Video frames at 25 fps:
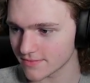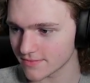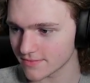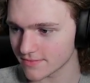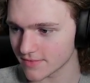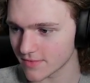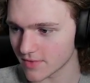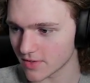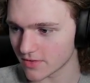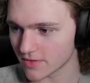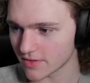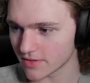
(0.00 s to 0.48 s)

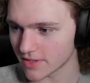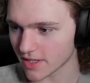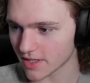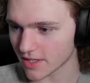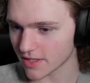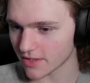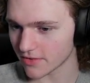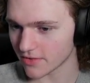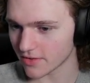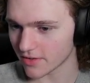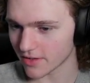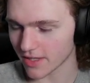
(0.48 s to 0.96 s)
You're the
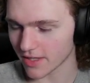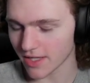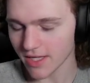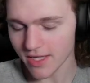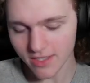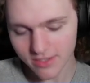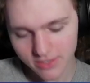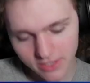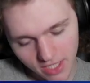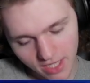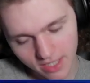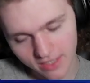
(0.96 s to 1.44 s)
Dino Nugget.
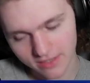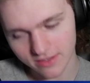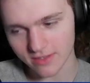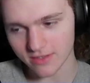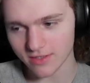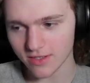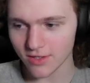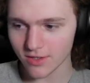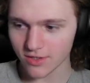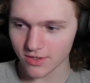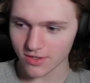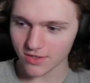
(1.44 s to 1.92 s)
Exactly. There
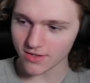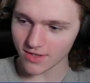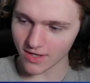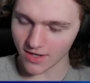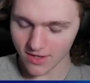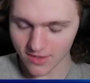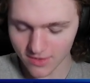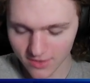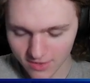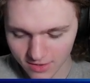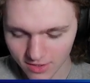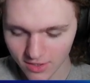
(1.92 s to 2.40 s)

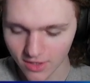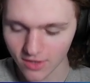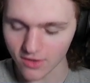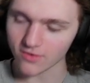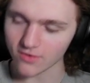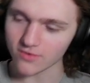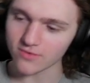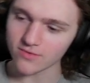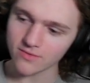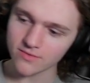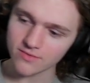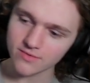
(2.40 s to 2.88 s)
you go.
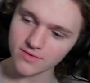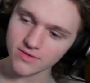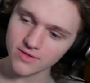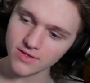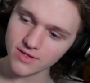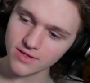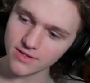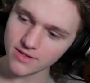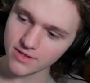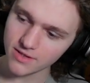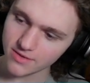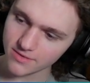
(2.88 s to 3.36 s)

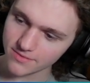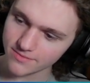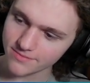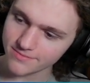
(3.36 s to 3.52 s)
You know?